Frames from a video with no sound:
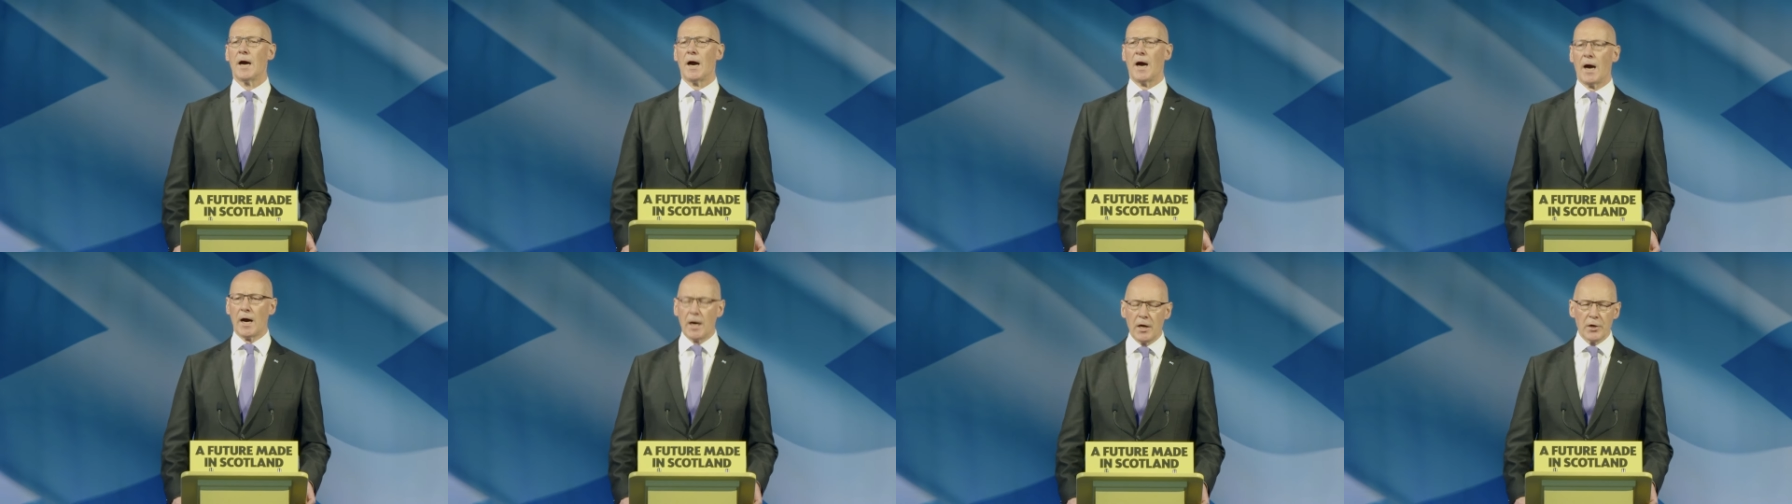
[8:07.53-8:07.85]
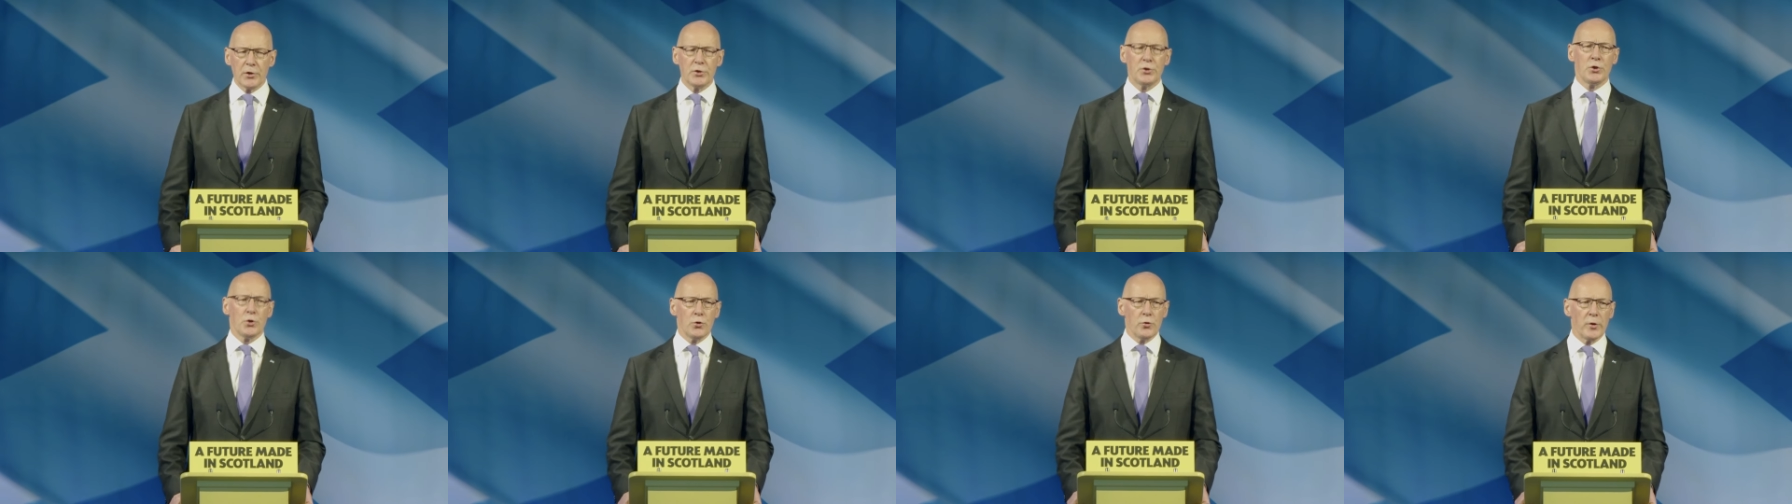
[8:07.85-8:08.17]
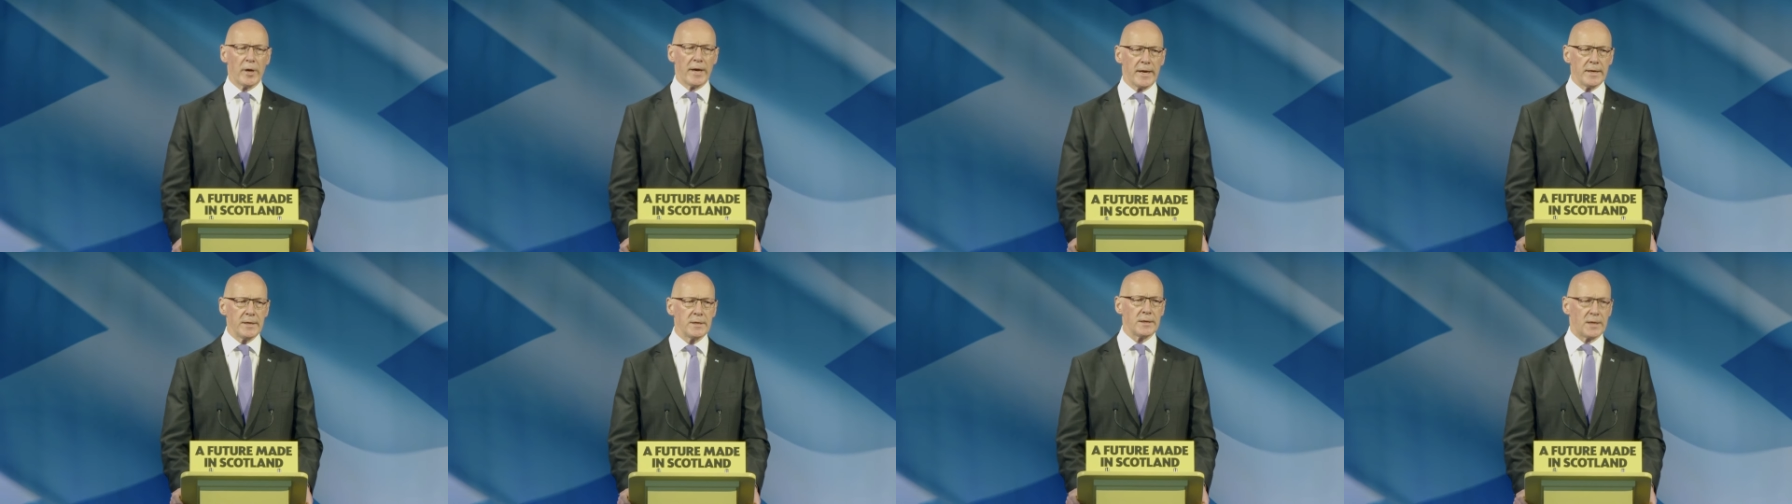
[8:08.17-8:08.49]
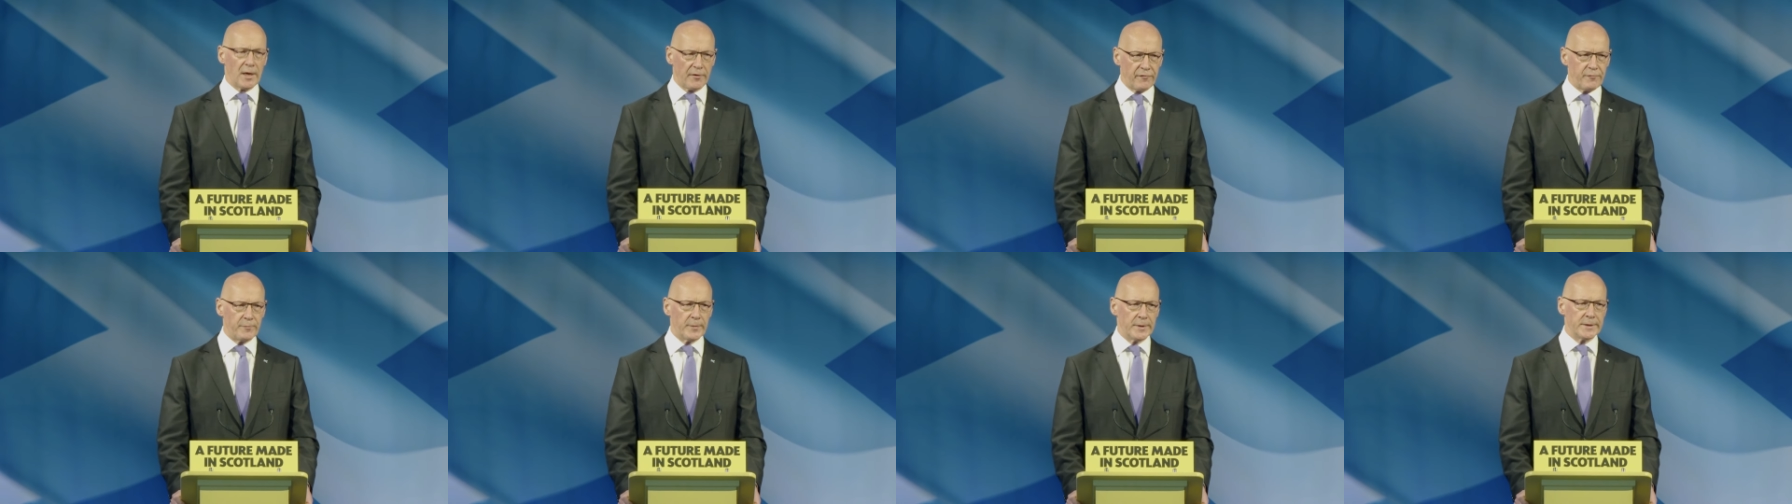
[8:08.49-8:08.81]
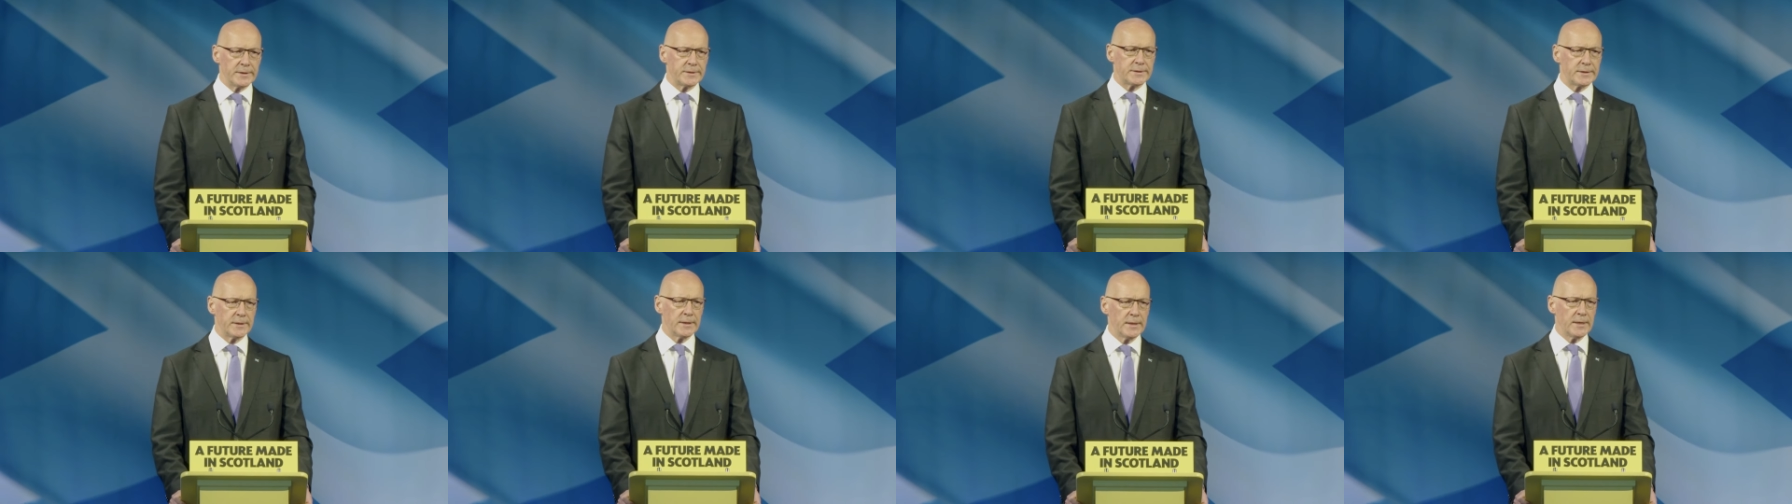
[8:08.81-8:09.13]
Are you in
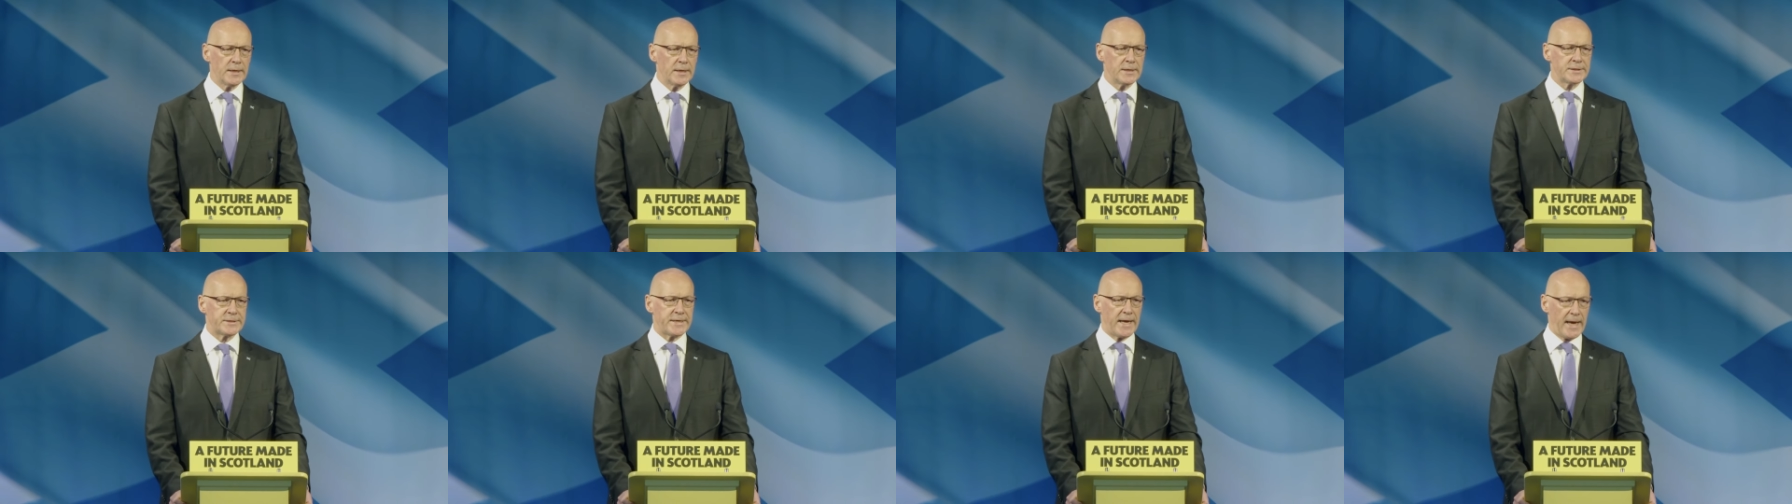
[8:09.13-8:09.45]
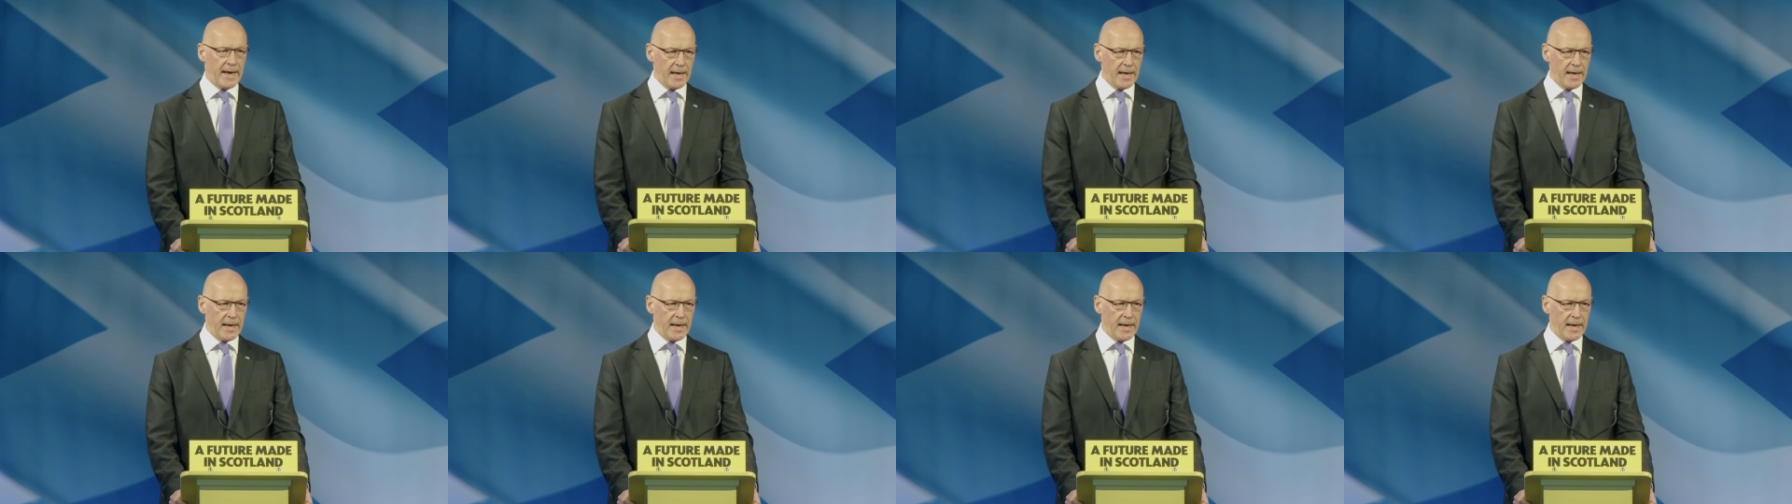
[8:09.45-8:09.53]
government to